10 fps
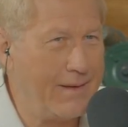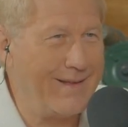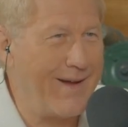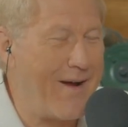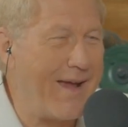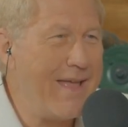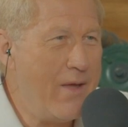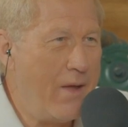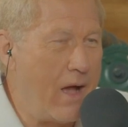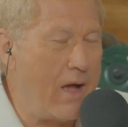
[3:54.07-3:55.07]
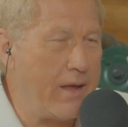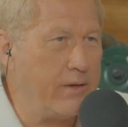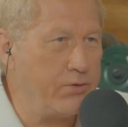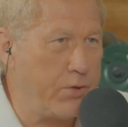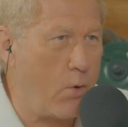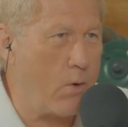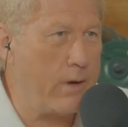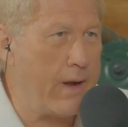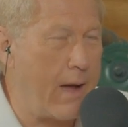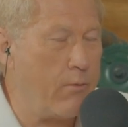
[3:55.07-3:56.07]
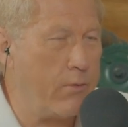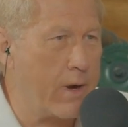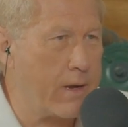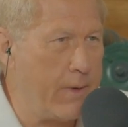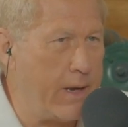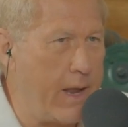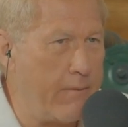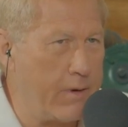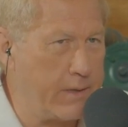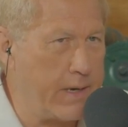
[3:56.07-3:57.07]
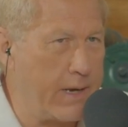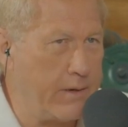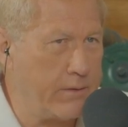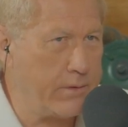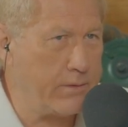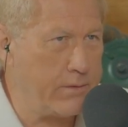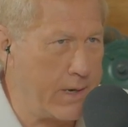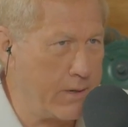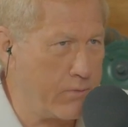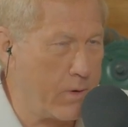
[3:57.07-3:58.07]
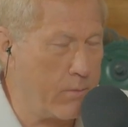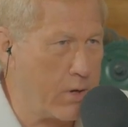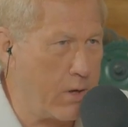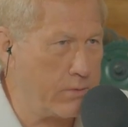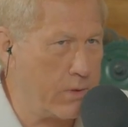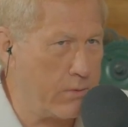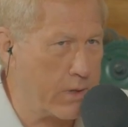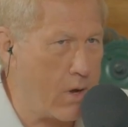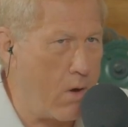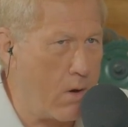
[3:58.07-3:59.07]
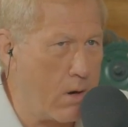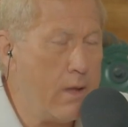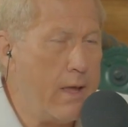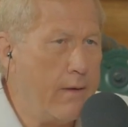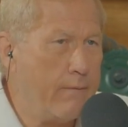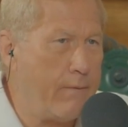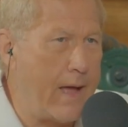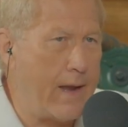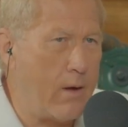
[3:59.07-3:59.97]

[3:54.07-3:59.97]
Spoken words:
All right. In short, I would recommend having a technician check the trouble codes on the car, find